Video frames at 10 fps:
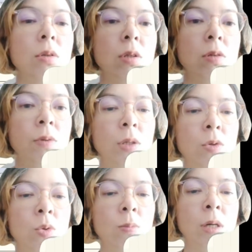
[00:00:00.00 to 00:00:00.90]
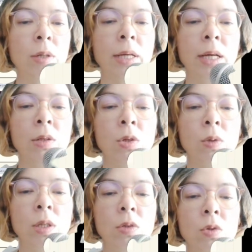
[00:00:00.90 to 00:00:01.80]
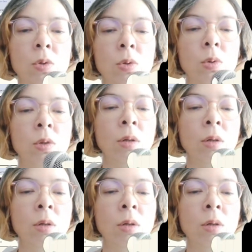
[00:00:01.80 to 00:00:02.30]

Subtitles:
If you want to zoom out again, you need to